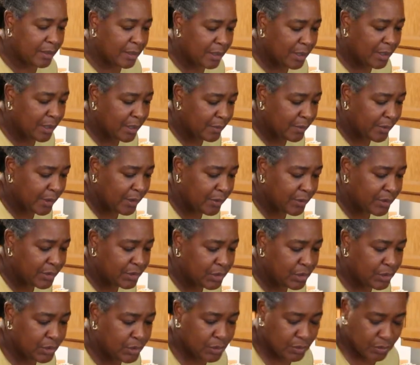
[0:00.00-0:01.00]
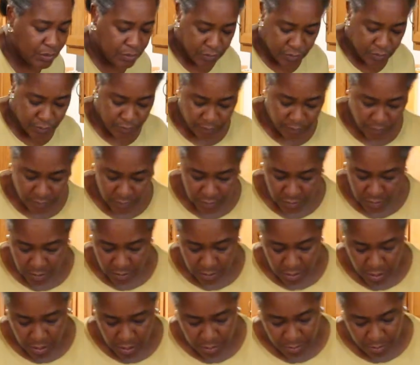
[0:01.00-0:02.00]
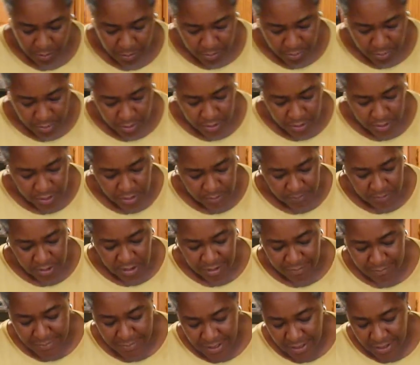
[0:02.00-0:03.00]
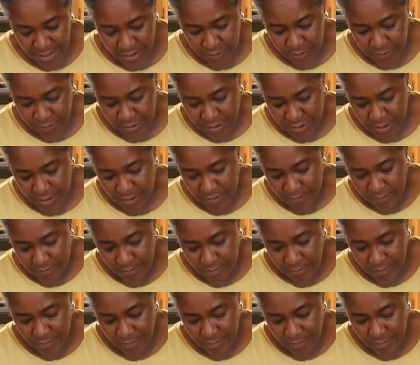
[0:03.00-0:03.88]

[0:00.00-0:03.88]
Now we're going to put some tomatoes in.